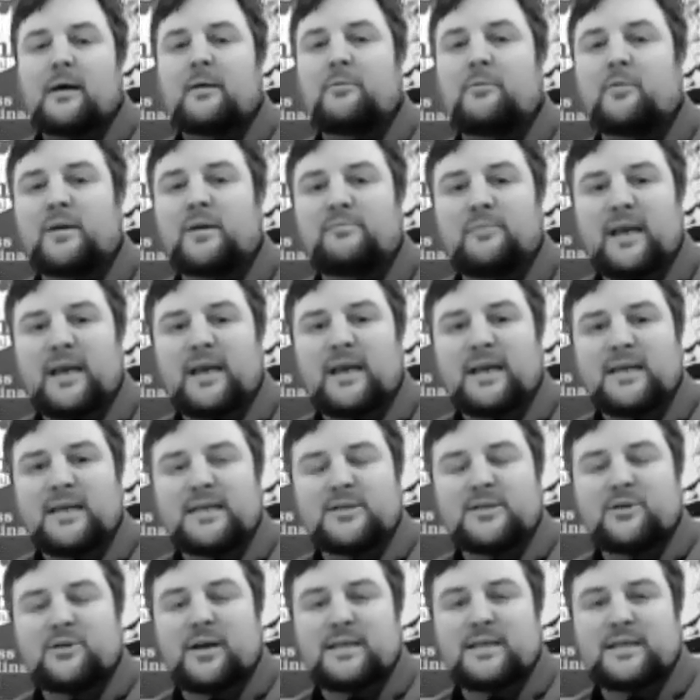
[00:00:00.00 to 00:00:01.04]
we're making
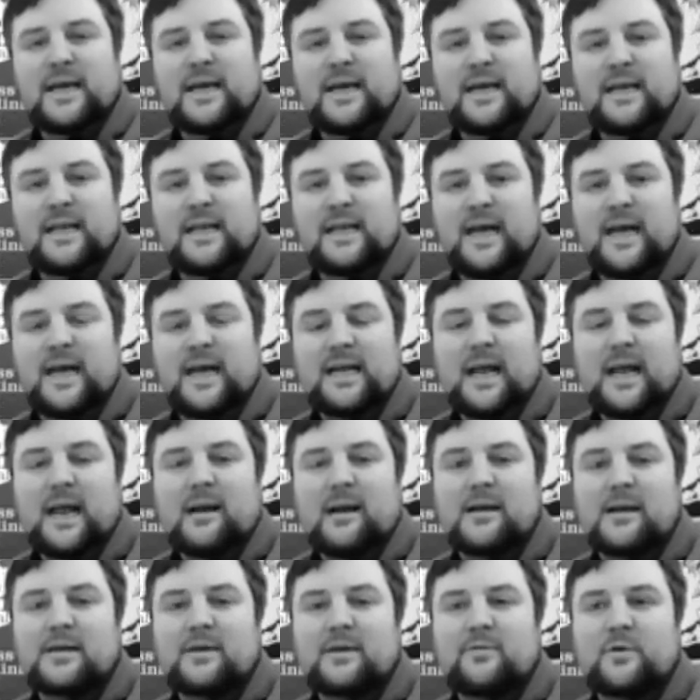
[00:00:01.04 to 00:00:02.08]
strides ahead in that,
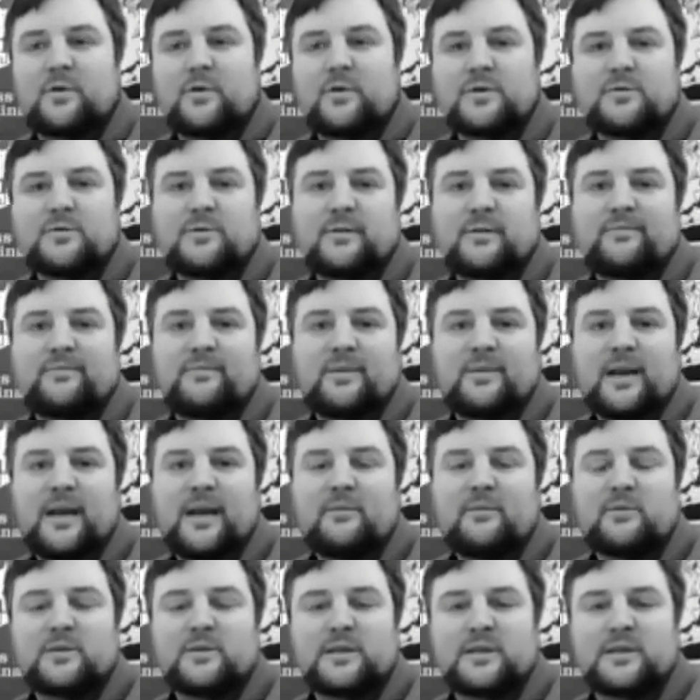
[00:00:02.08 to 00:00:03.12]
and of course we've been
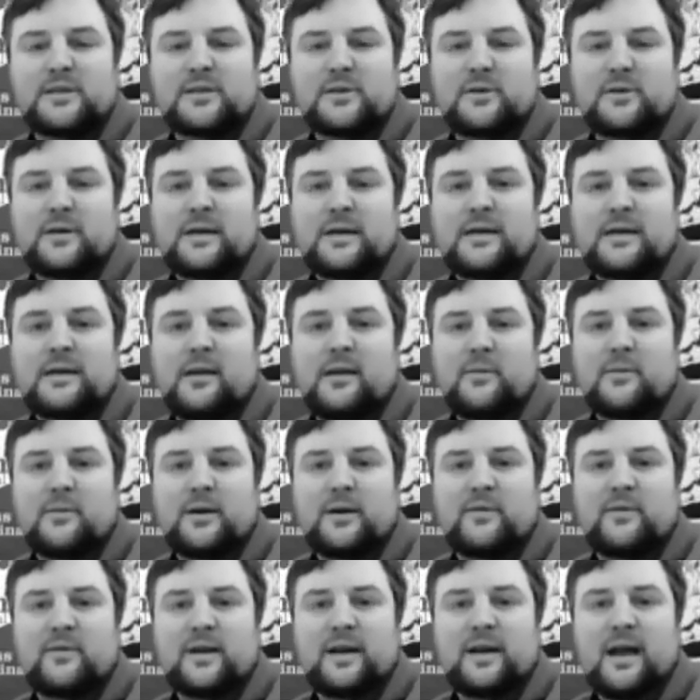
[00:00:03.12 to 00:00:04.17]
able to do a little
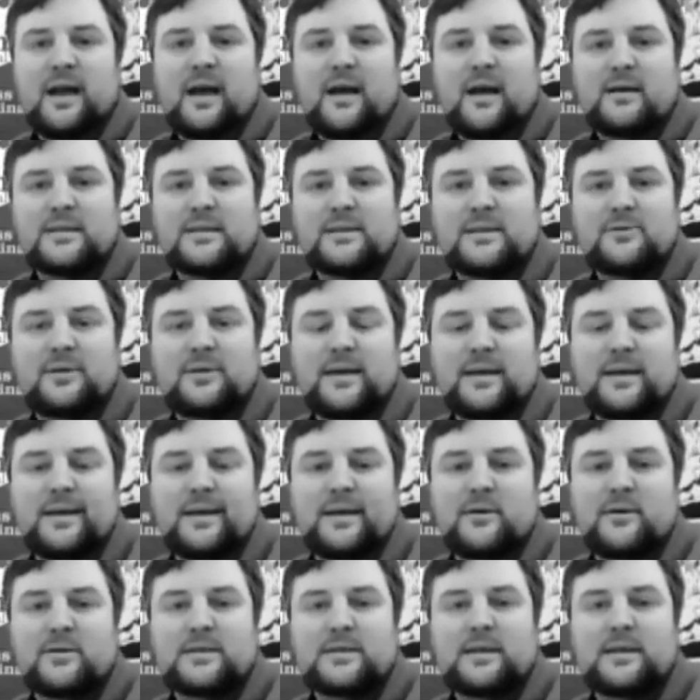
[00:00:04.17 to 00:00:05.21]
bit of in-house
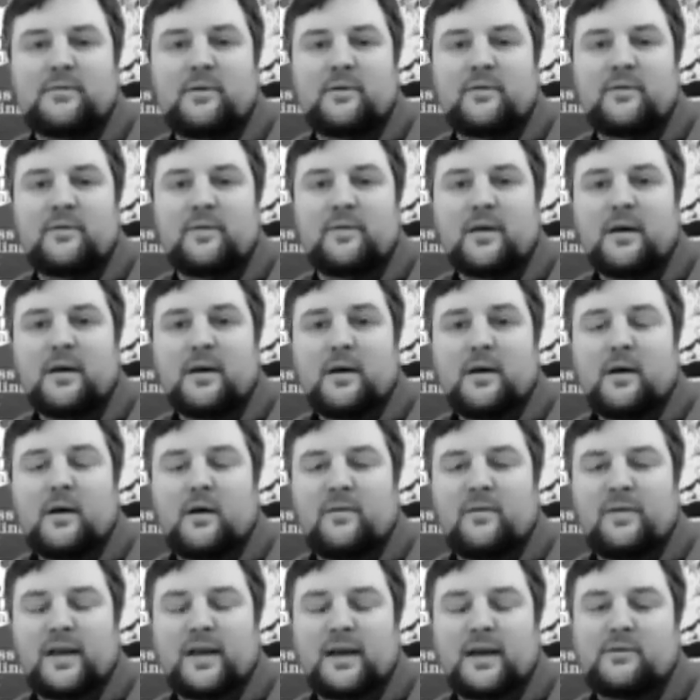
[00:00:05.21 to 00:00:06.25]
tweaking on some
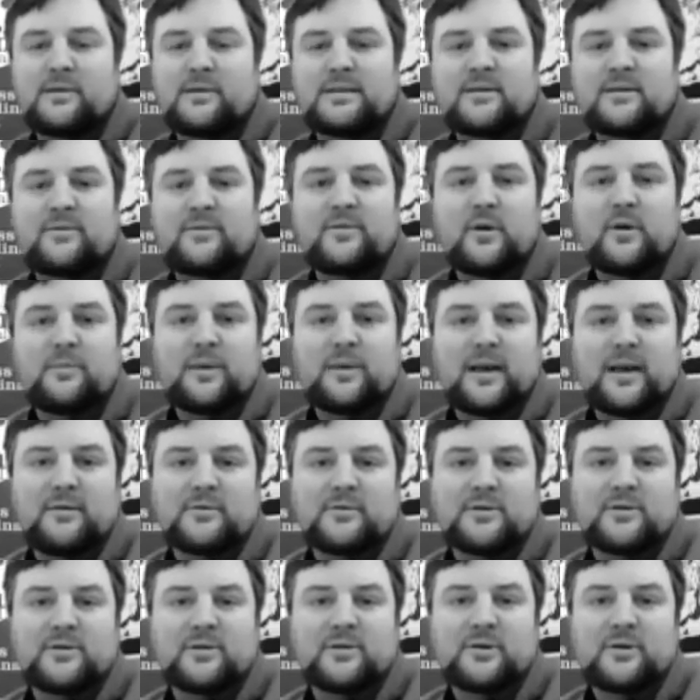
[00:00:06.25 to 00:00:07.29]
of the areas that we've not been
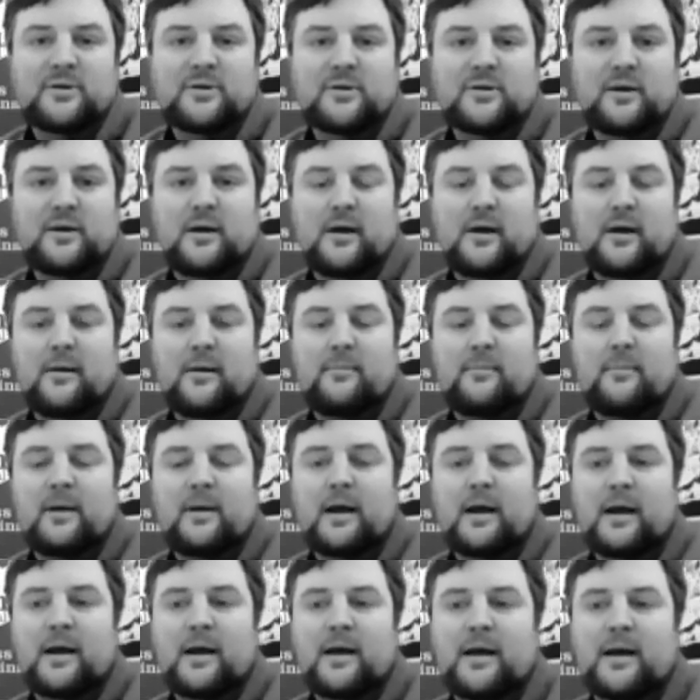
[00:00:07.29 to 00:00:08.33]
able to
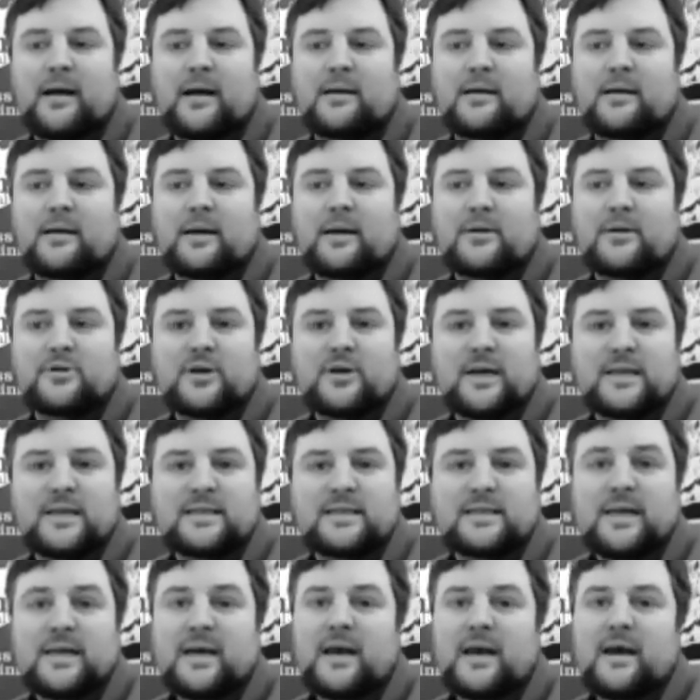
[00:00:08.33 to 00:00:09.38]

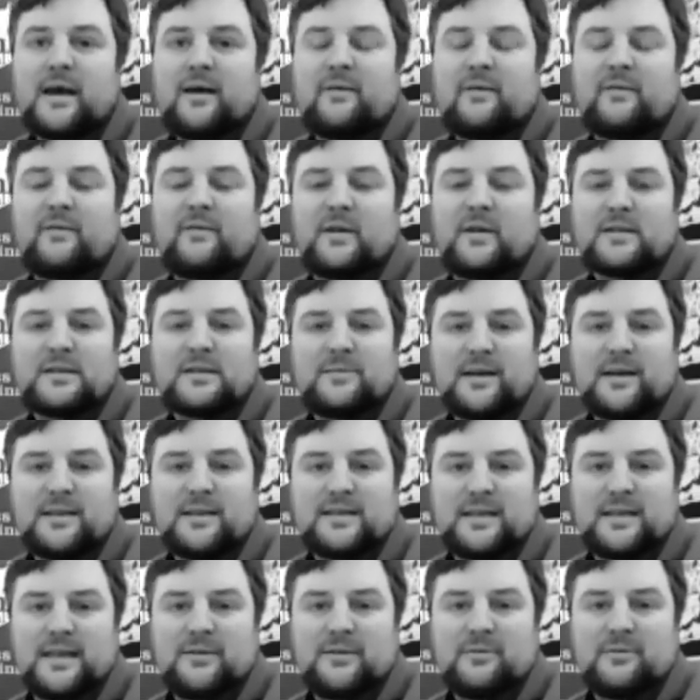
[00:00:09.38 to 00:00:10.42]
address.
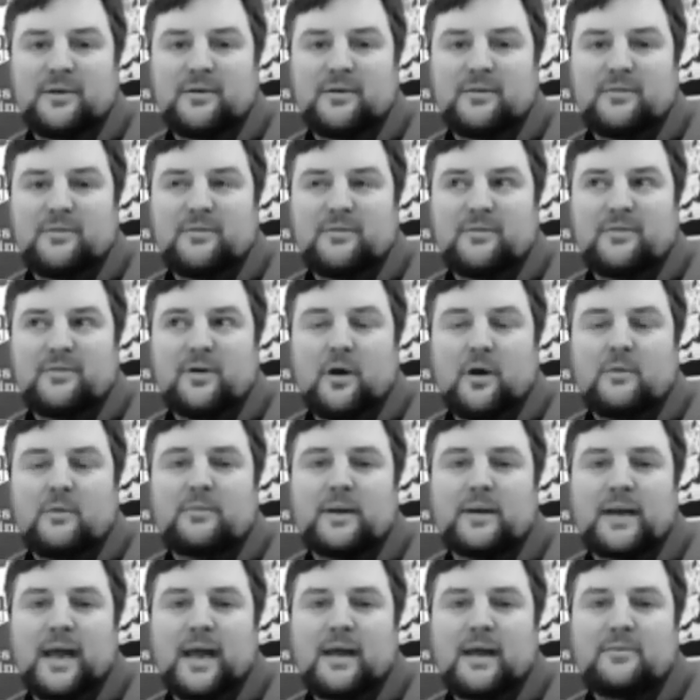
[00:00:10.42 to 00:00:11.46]
Fundamentally, we've not
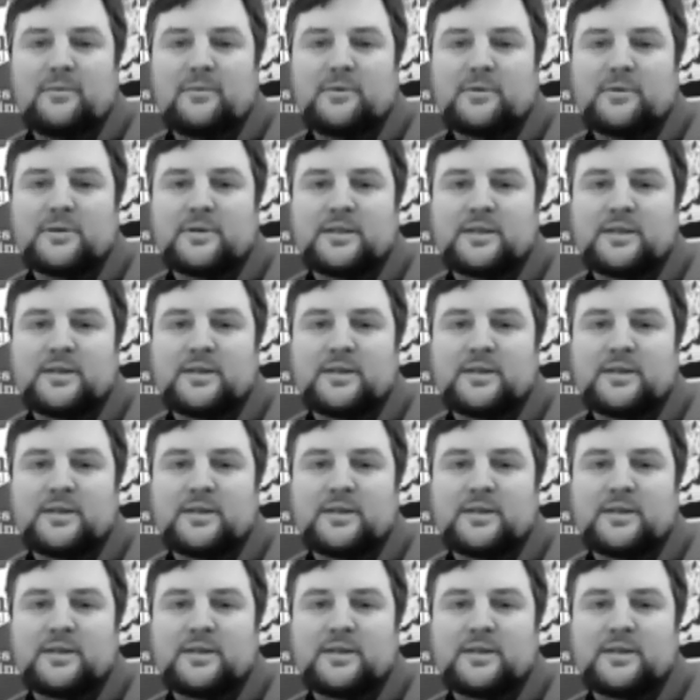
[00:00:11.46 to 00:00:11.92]
been able